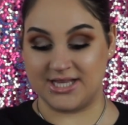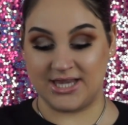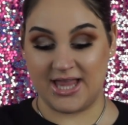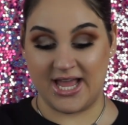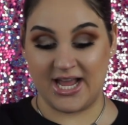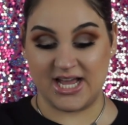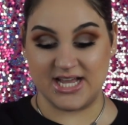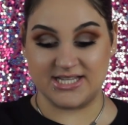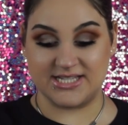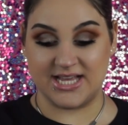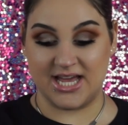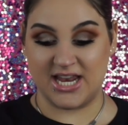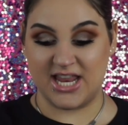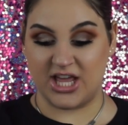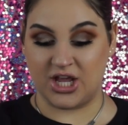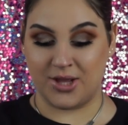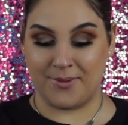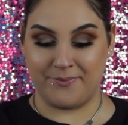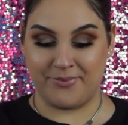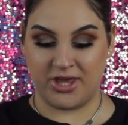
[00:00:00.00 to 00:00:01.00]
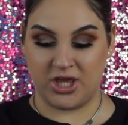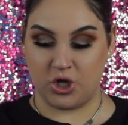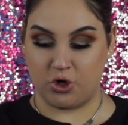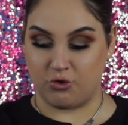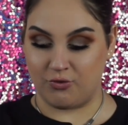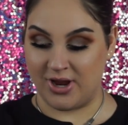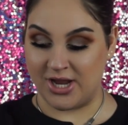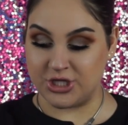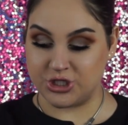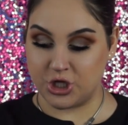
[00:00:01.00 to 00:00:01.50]
And like I said, it can be a
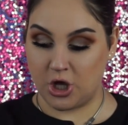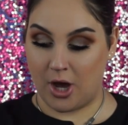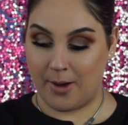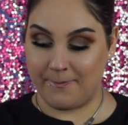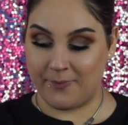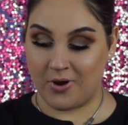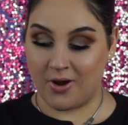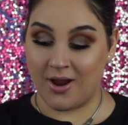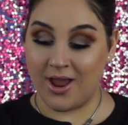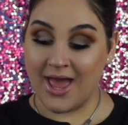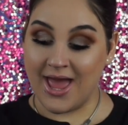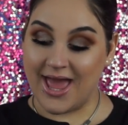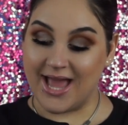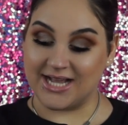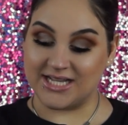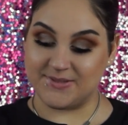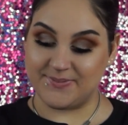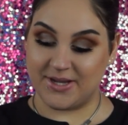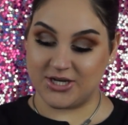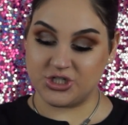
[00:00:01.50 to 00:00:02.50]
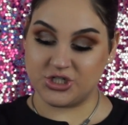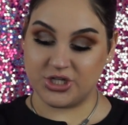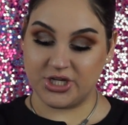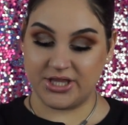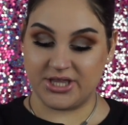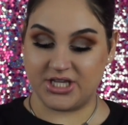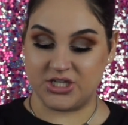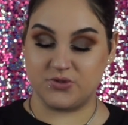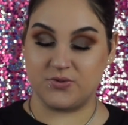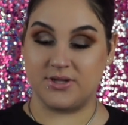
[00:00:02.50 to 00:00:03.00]
great topper,
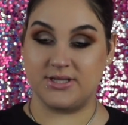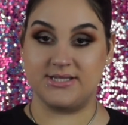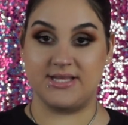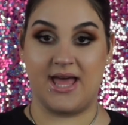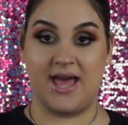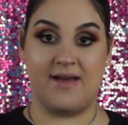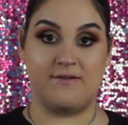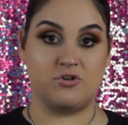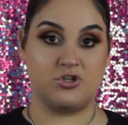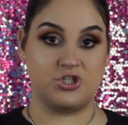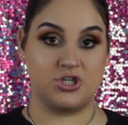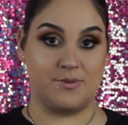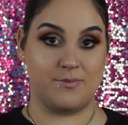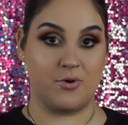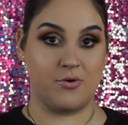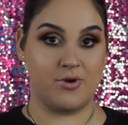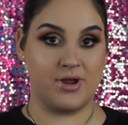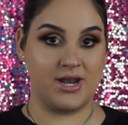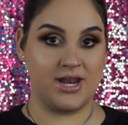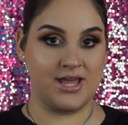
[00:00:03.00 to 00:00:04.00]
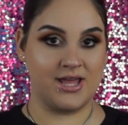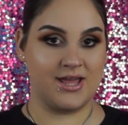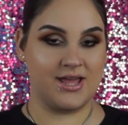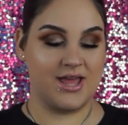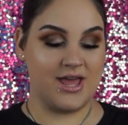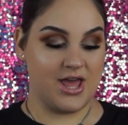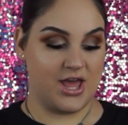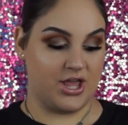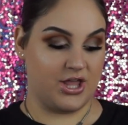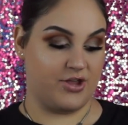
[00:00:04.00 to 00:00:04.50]
especially these ones that have shimmer in
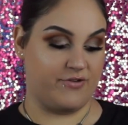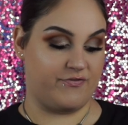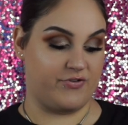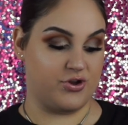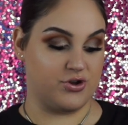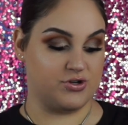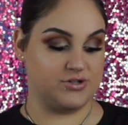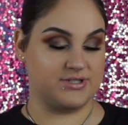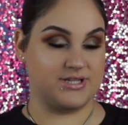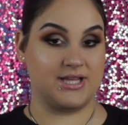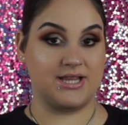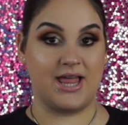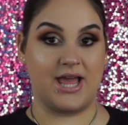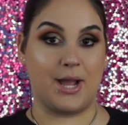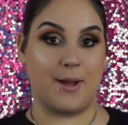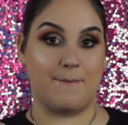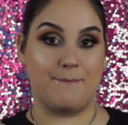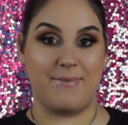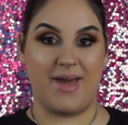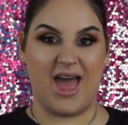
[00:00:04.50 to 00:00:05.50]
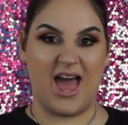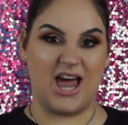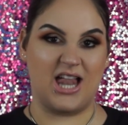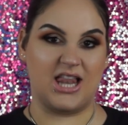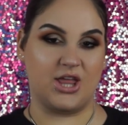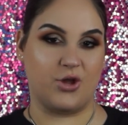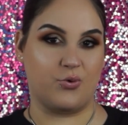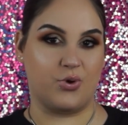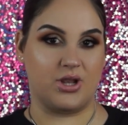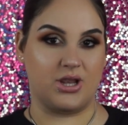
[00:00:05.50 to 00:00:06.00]
it. If you're using like a
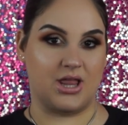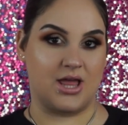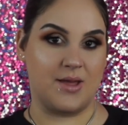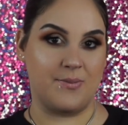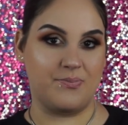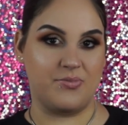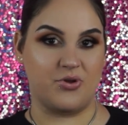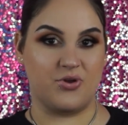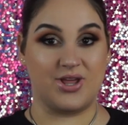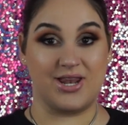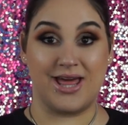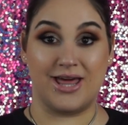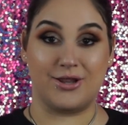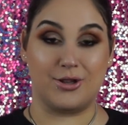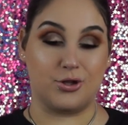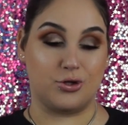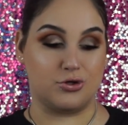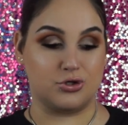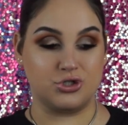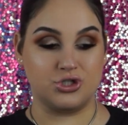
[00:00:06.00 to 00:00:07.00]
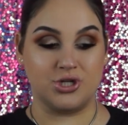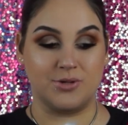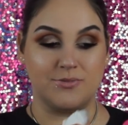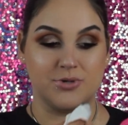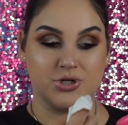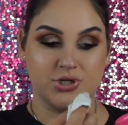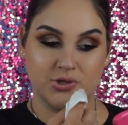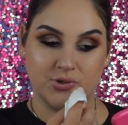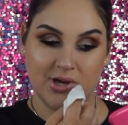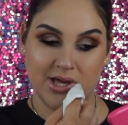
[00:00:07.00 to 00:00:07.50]
matte liquid lip, you can add a little
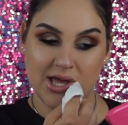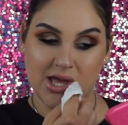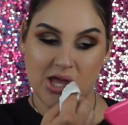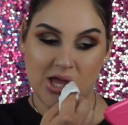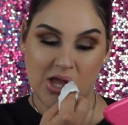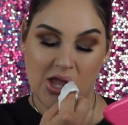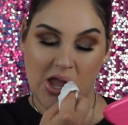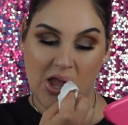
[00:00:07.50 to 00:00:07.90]
shimmer to it.